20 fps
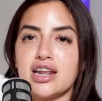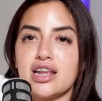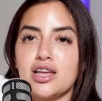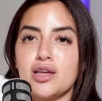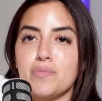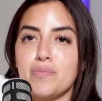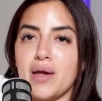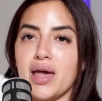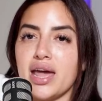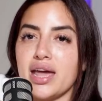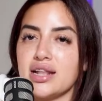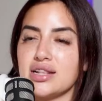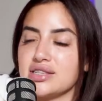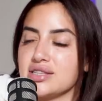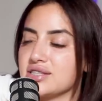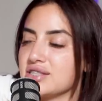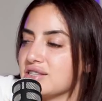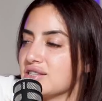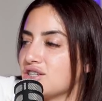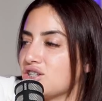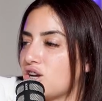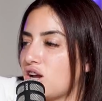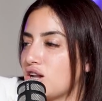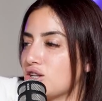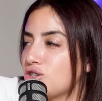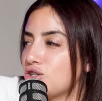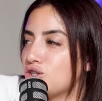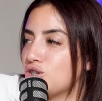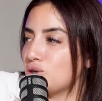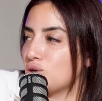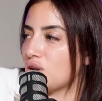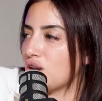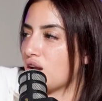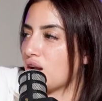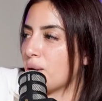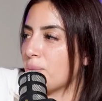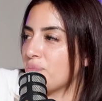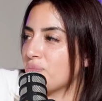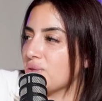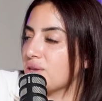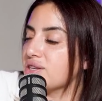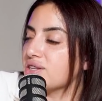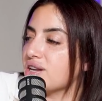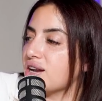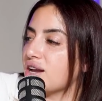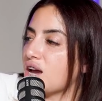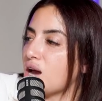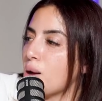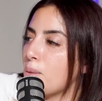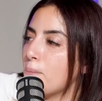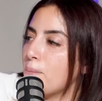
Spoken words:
He paints. Shout out to Junior. He's gonna come